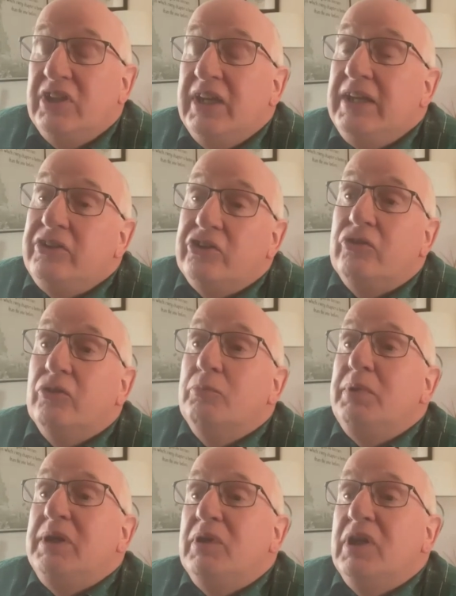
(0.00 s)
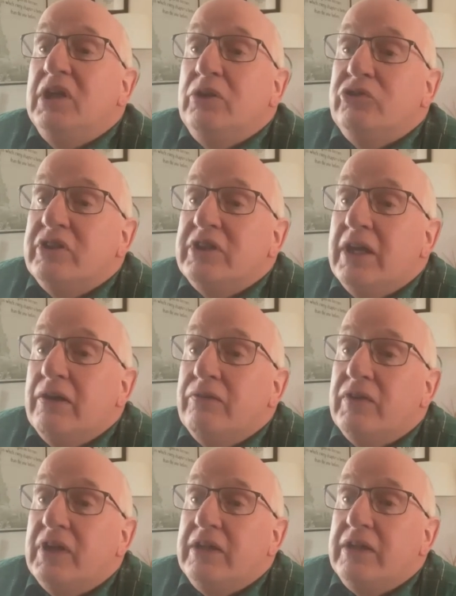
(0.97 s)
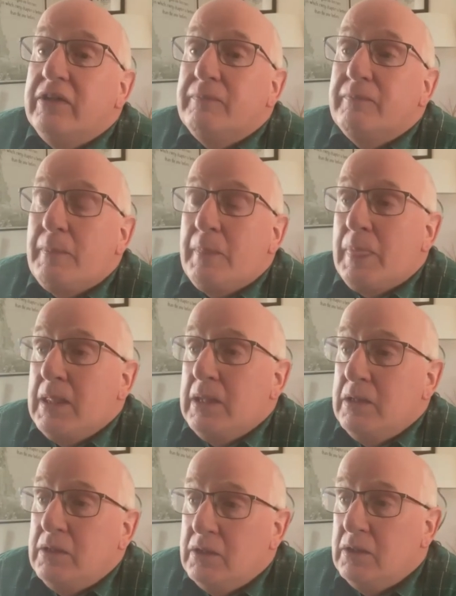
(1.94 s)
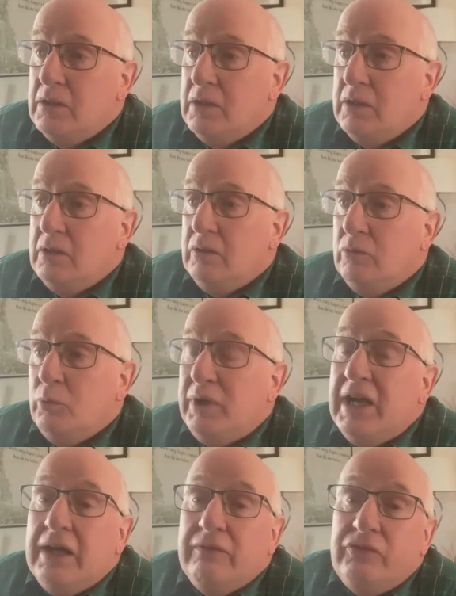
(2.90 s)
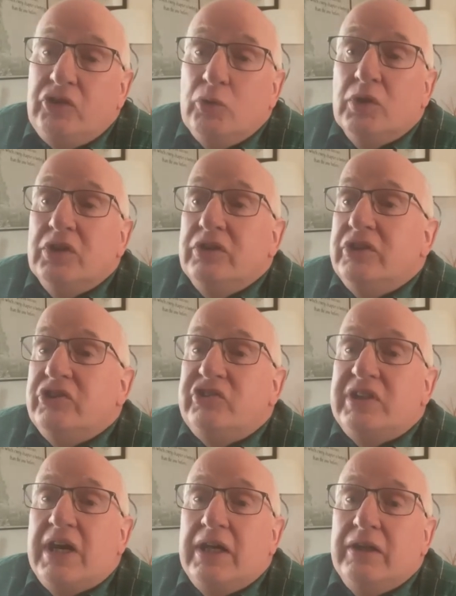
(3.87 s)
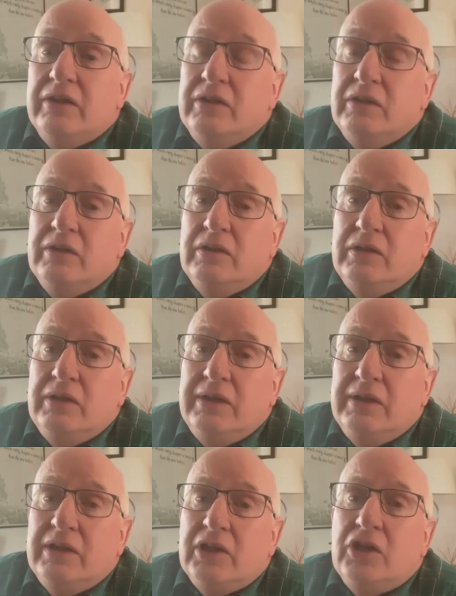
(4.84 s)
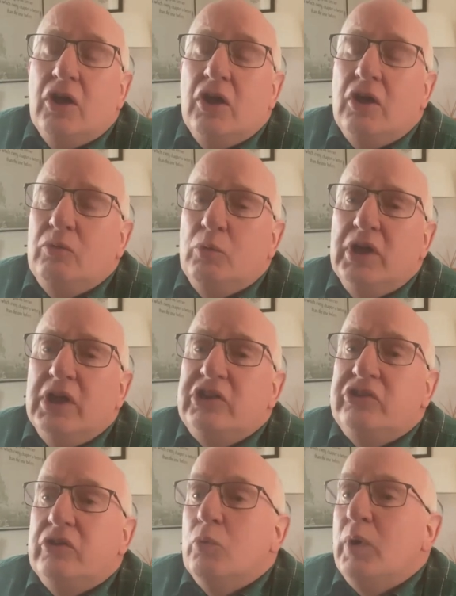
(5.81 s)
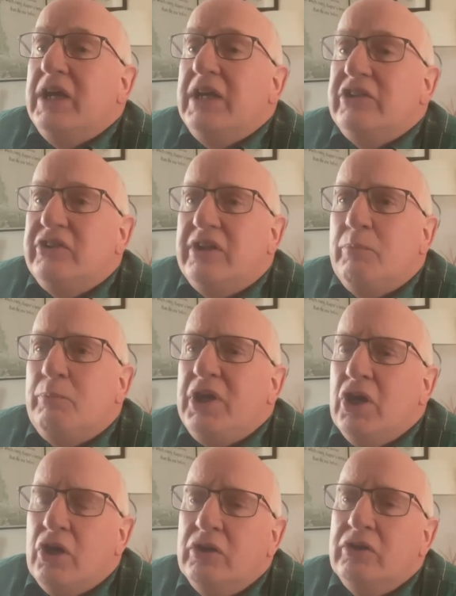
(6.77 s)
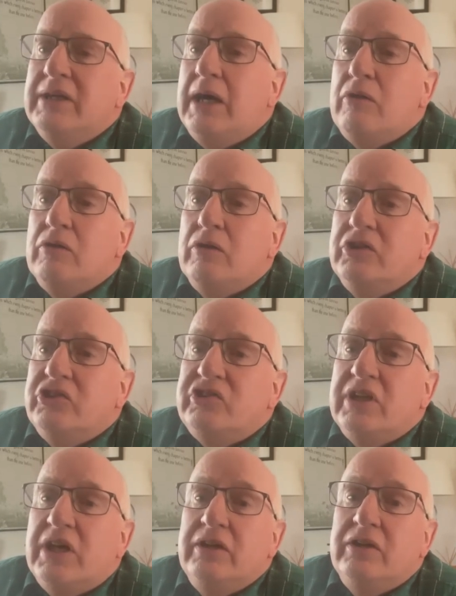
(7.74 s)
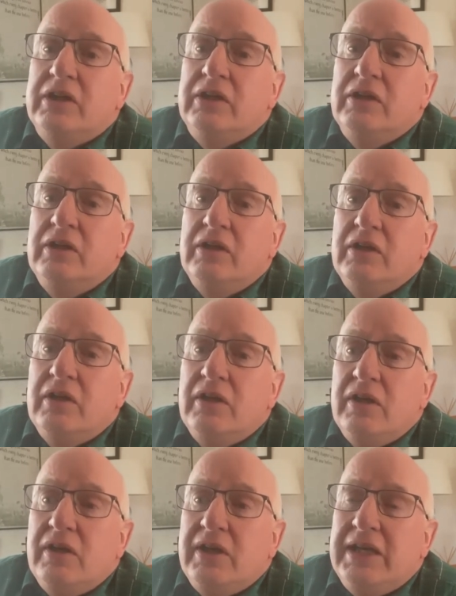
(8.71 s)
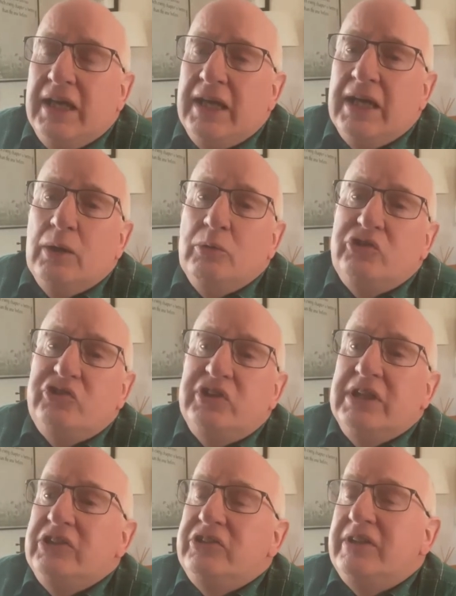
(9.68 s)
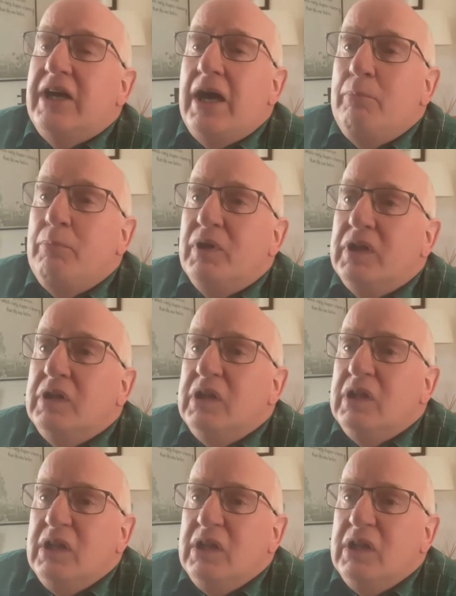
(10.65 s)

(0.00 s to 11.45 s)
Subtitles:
lead to some people losing their faith. We have to understand that God works in ways that are beyond our understanding. He allows things to happen